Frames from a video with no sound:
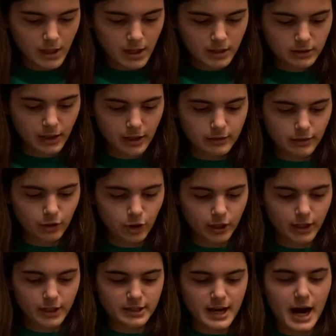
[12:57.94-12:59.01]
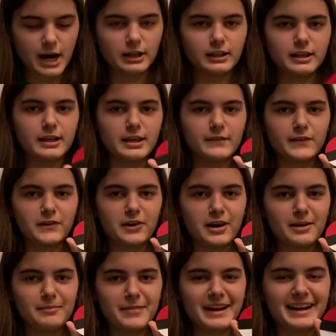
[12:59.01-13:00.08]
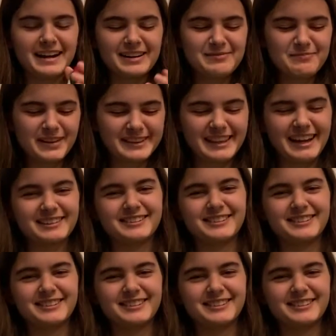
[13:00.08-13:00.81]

Doesn't look entirely even on mine, but that's